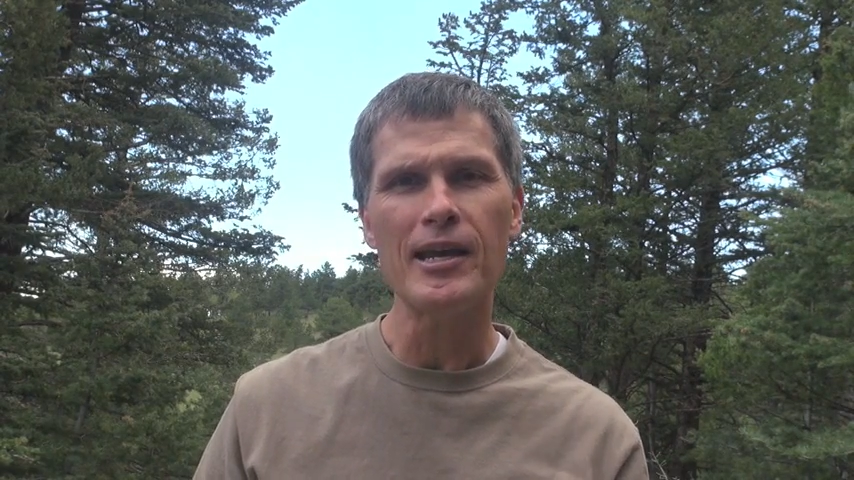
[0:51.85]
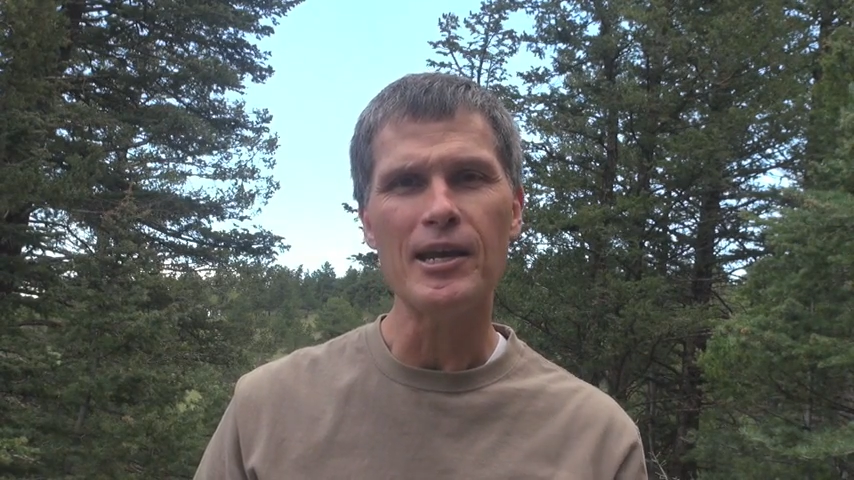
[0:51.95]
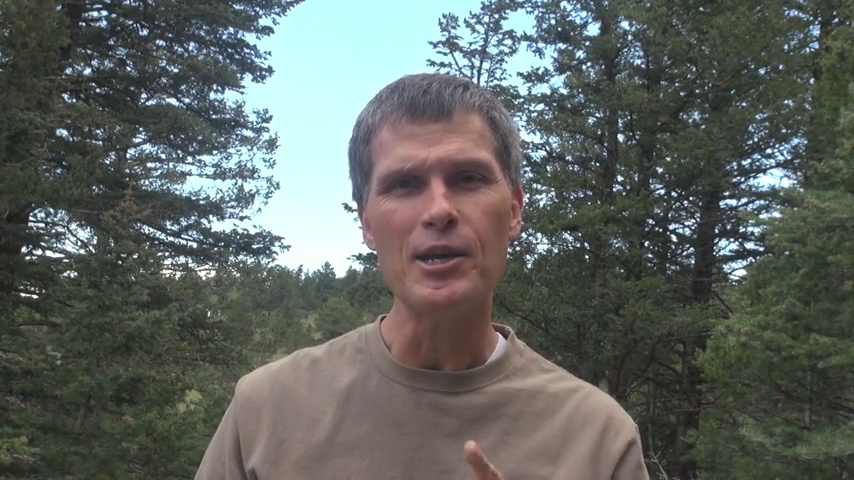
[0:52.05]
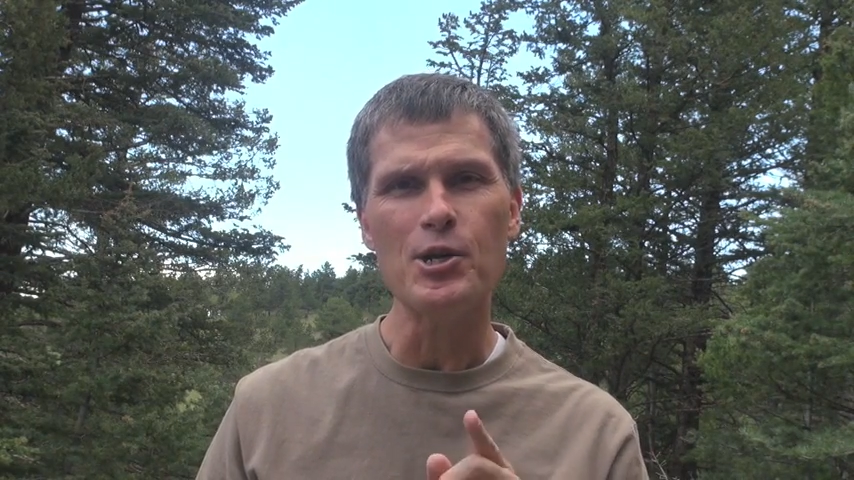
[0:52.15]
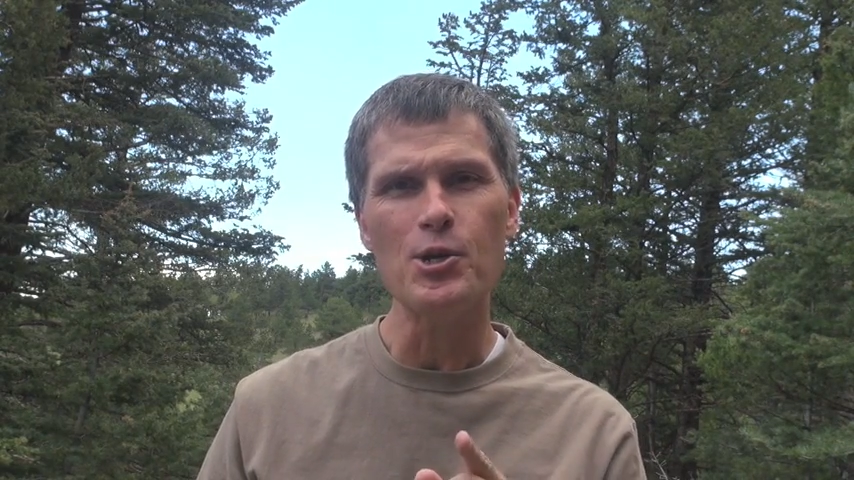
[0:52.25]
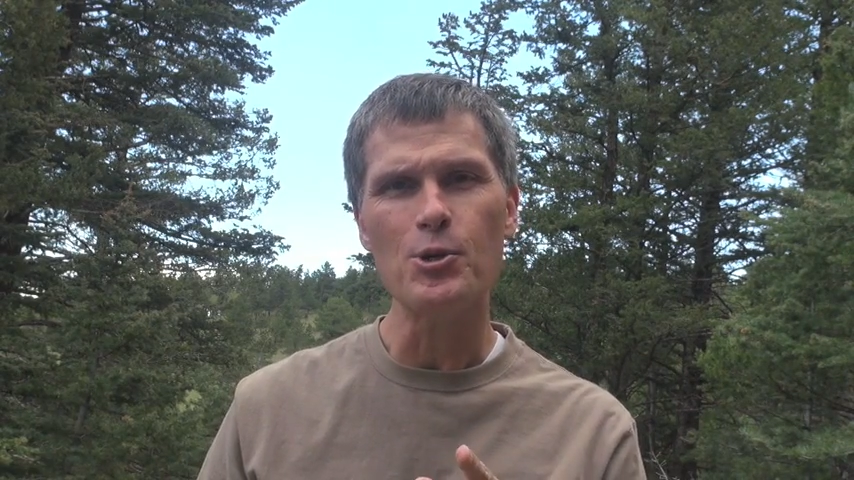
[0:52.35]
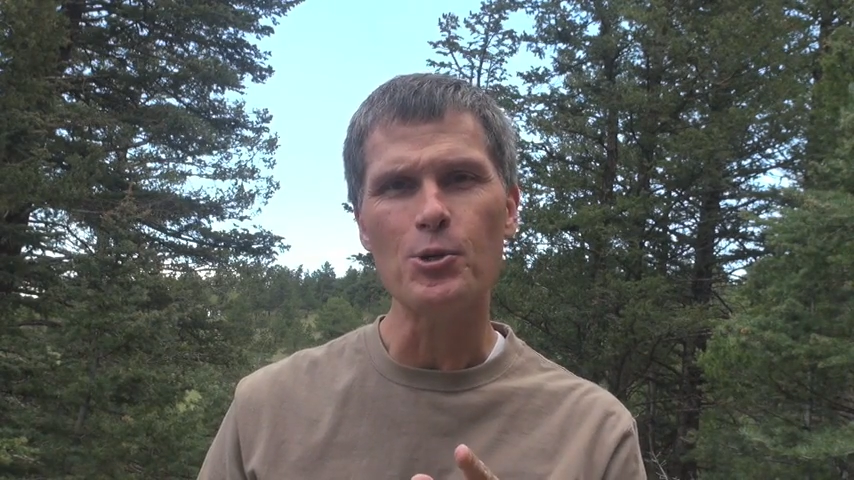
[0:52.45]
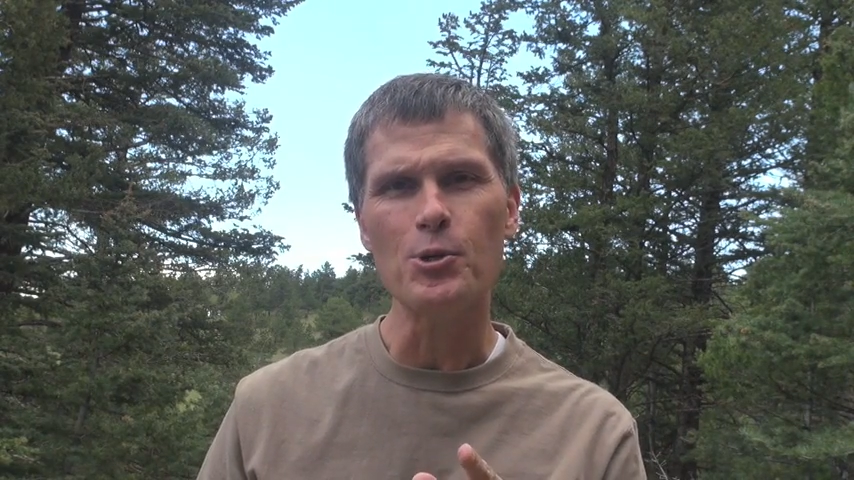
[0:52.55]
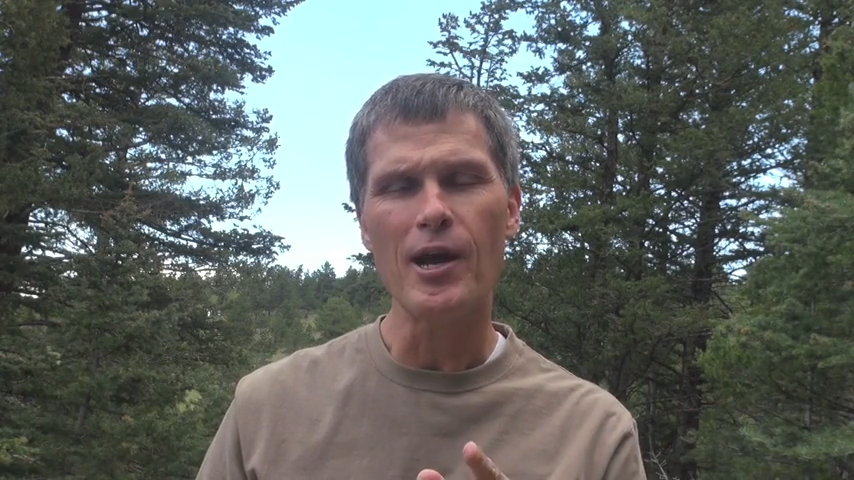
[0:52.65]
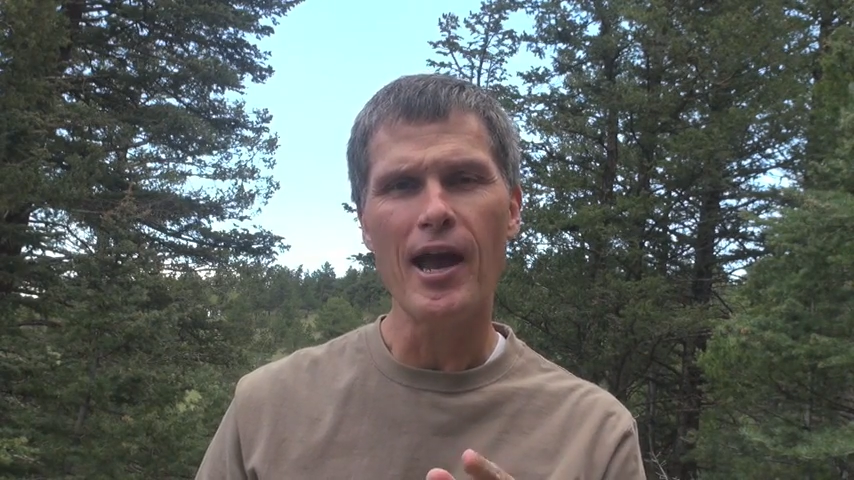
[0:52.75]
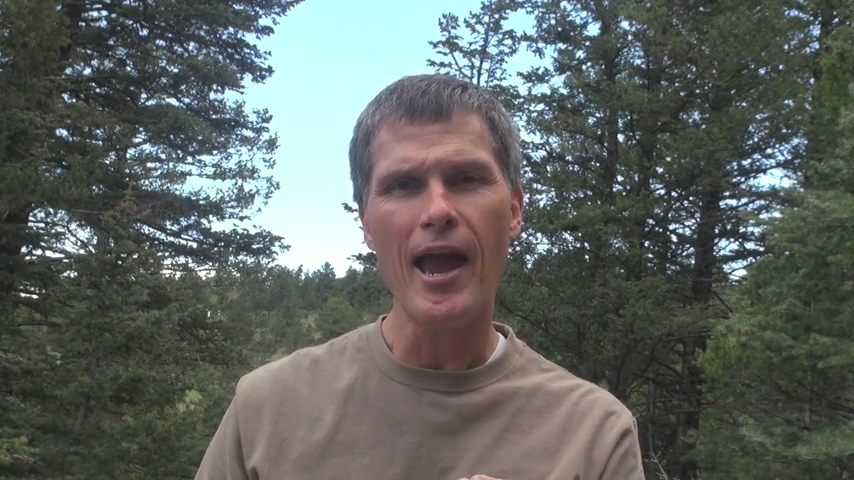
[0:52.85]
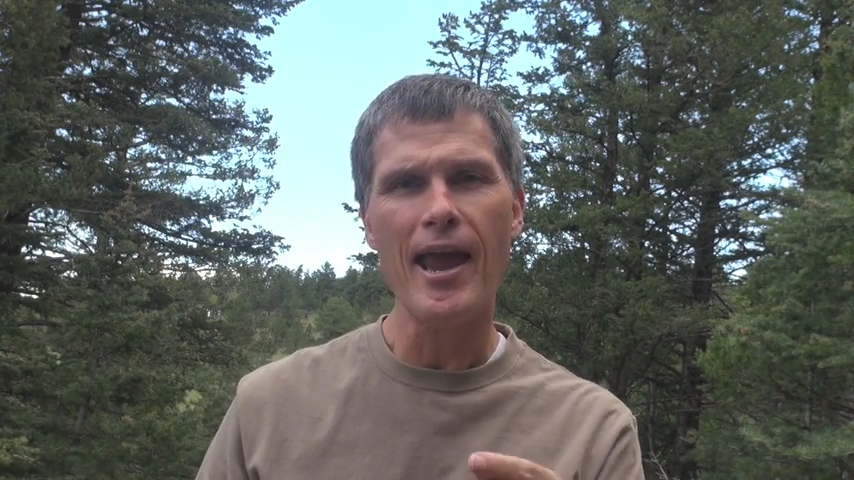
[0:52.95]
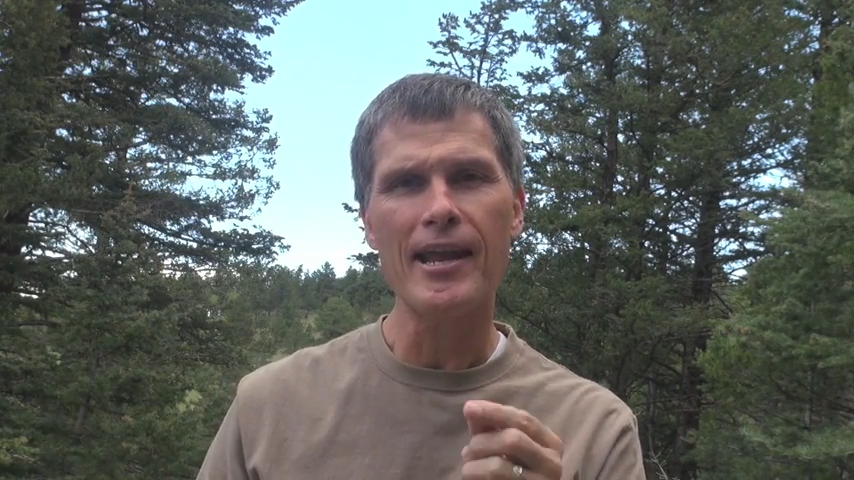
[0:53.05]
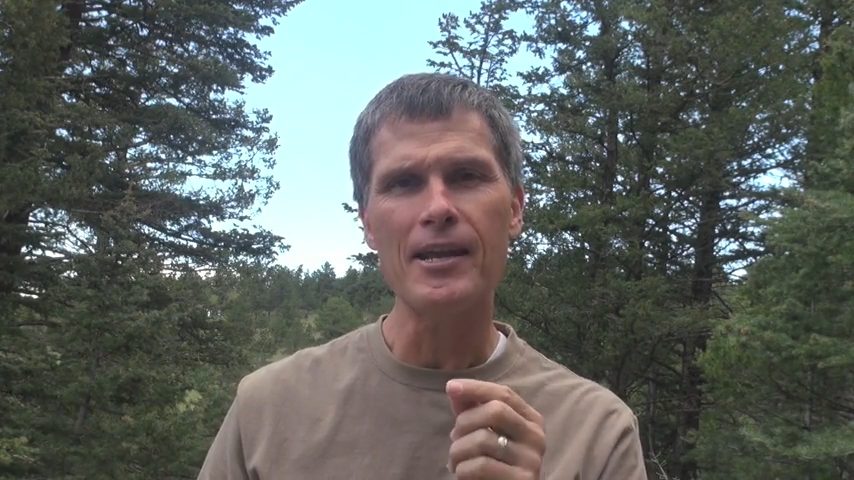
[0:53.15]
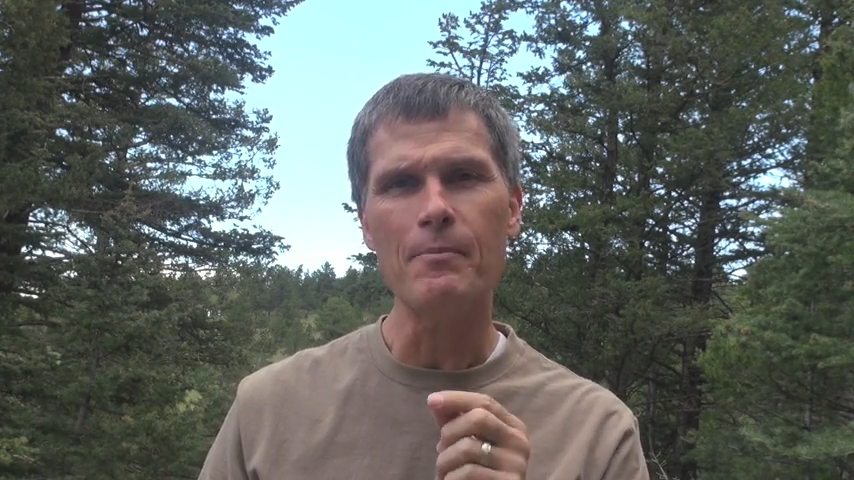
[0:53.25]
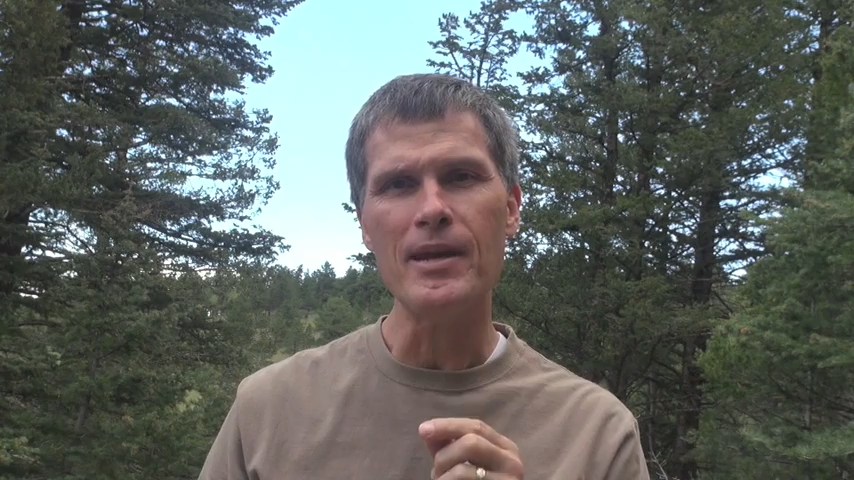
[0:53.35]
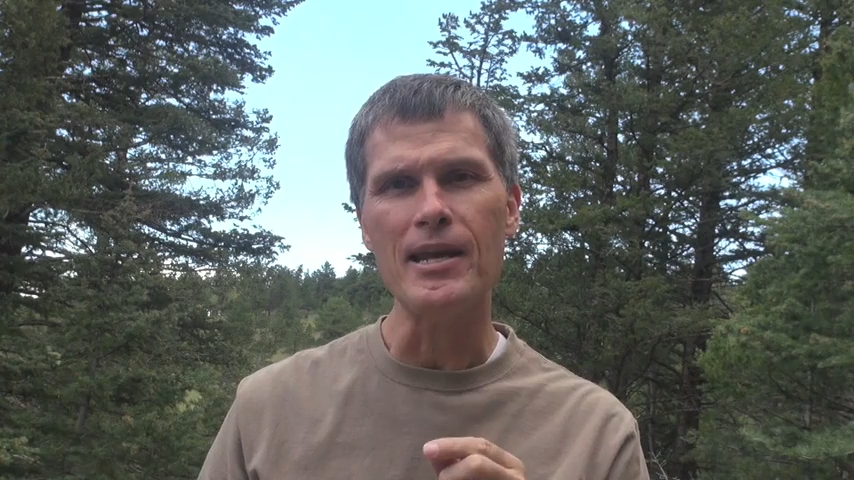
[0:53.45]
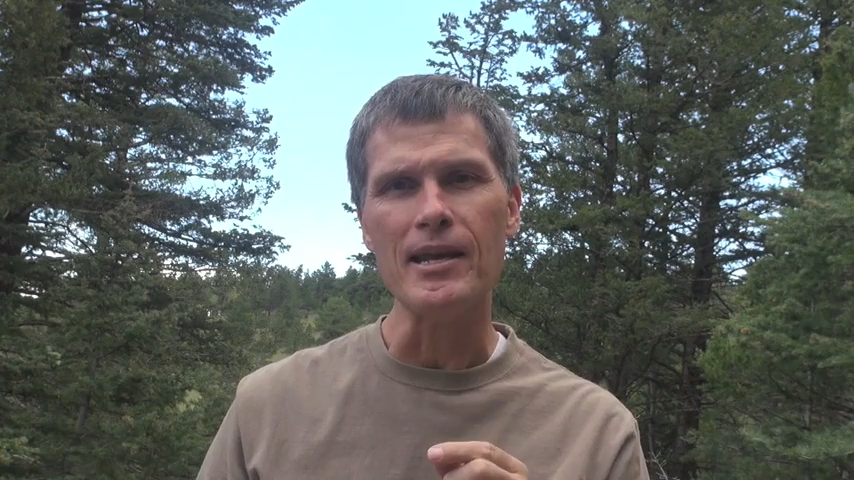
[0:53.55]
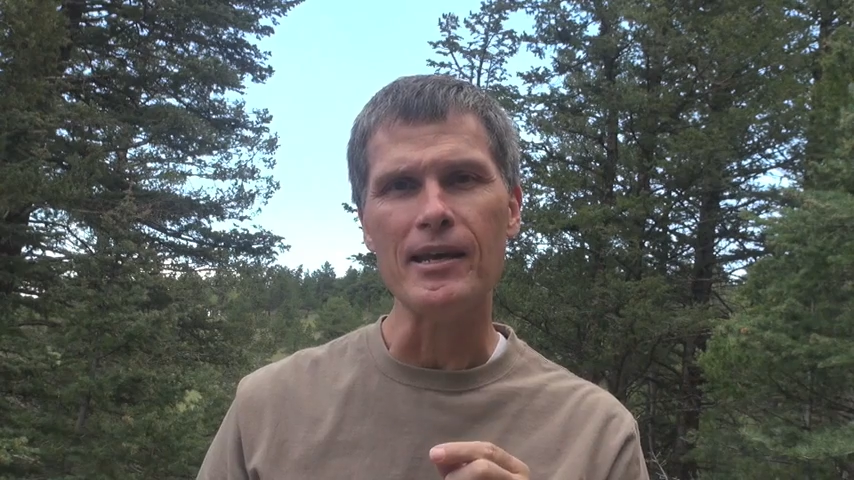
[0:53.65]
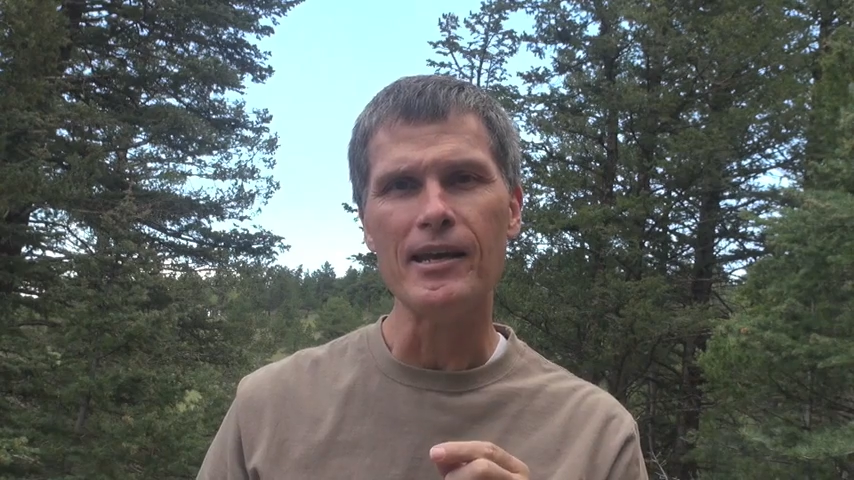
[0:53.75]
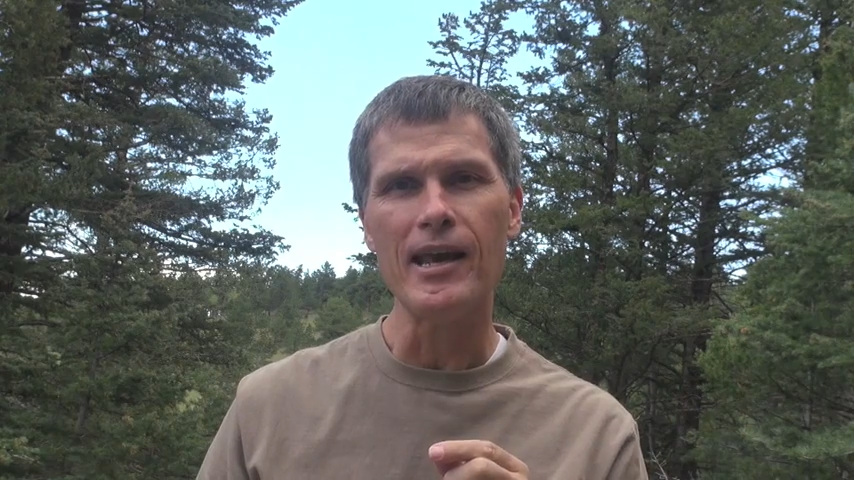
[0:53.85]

in you and in me.